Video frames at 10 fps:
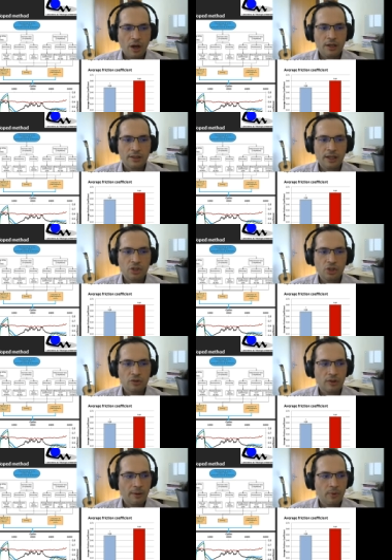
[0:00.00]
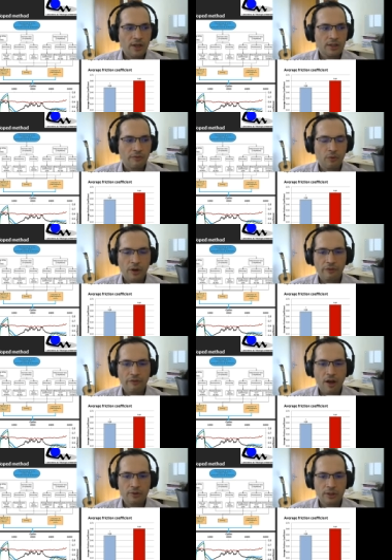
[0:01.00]
call attention to the abrasive wear
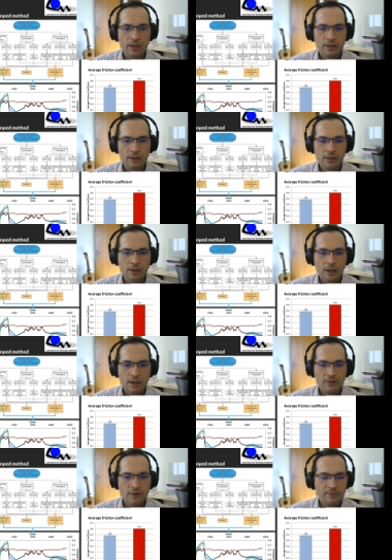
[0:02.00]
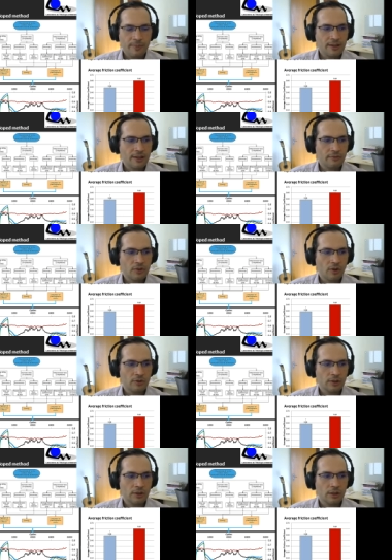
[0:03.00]
found here in transpassive
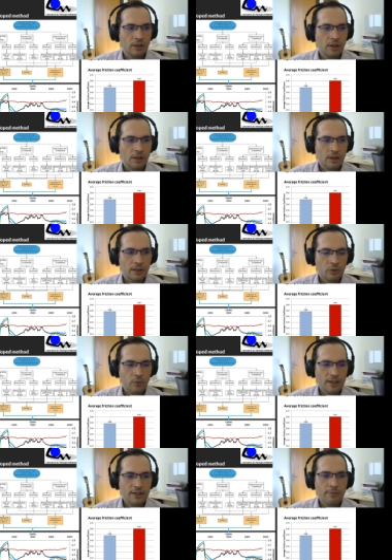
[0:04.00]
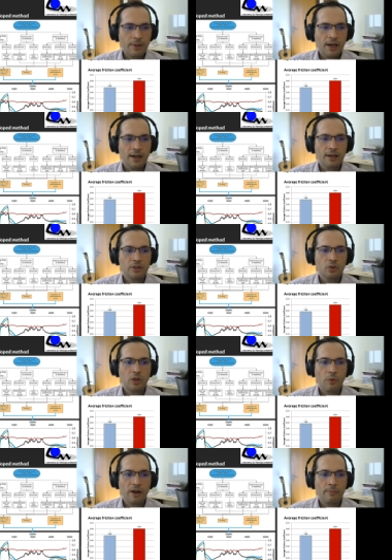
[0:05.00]
zone that was similar to
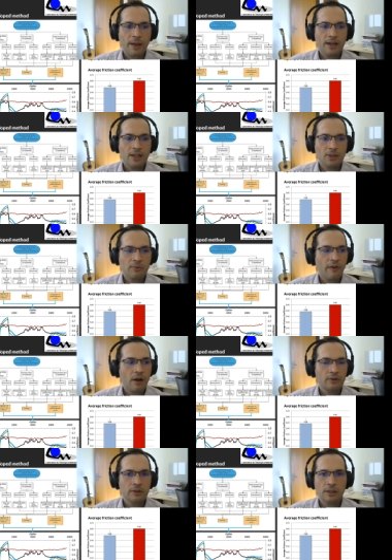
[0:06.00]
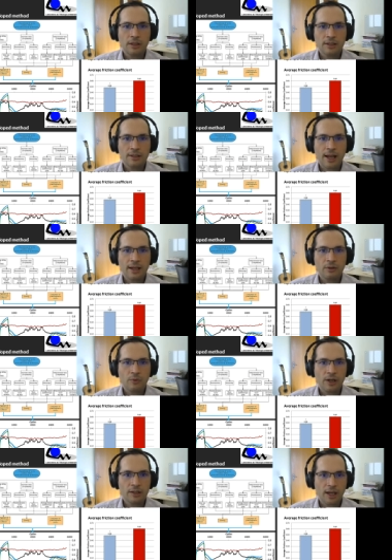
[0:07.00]
the wear mechanism found in
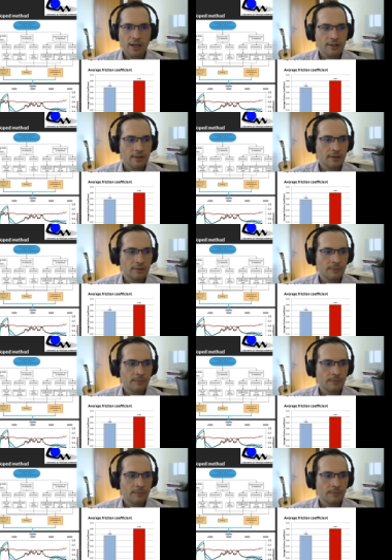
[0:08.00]
sliding wear tests.